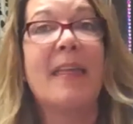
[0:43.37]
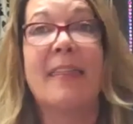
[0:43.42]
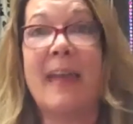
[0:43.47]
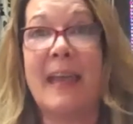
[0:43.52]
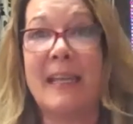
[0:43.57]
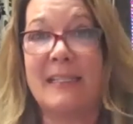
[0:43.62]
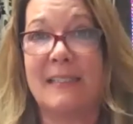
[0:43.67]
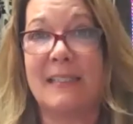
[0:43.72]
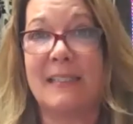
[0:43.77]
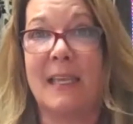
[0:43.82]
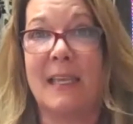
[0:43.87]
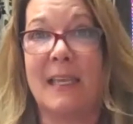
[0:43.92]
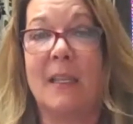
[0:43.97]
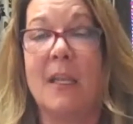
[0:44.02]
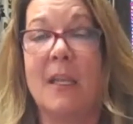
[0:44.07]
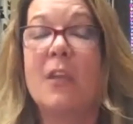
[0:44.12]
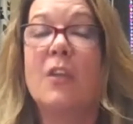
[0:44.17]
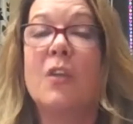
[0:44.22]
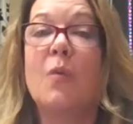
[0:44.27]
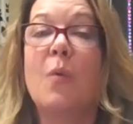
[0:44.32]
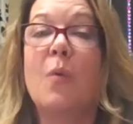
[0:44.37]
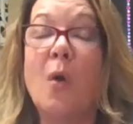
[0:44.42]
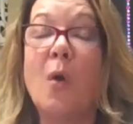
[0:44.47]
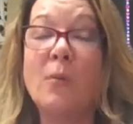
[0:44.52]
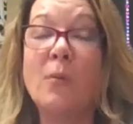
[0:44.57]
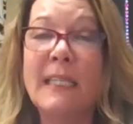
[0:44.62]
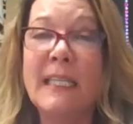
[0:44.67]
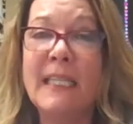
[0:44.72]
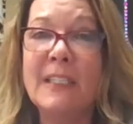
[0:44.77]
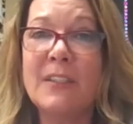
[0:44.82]
That's it. You
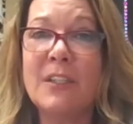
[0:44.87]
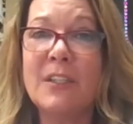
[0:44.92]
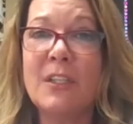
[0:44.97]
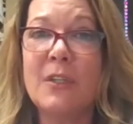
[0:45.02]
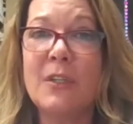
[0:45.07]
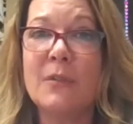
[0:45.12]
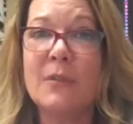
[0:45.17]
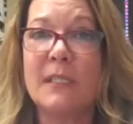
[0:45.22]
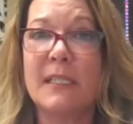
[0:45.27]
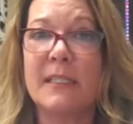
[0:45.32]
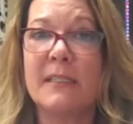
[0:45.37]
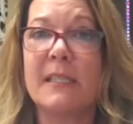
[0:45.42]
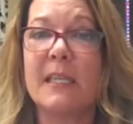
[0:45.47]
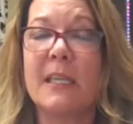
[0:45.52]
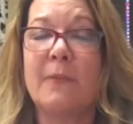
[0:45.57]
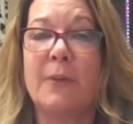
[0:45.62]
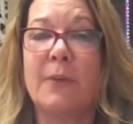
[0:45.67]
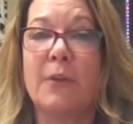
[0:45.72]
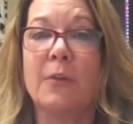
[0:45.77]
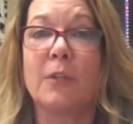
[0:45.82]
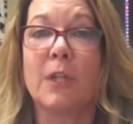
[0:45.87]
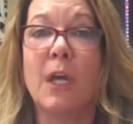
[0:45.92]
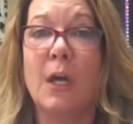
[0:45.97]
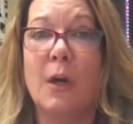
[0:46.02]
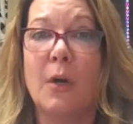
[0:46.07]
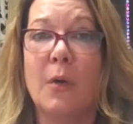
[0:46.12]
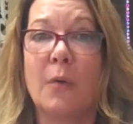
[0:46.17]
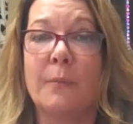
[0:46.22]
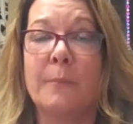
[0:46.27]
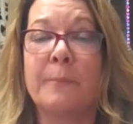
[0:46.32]
only get to use this if your
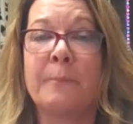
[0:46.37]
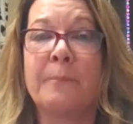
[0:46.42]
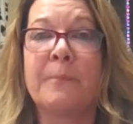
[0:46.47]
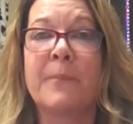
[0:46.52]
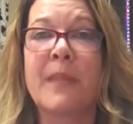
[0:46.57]
loan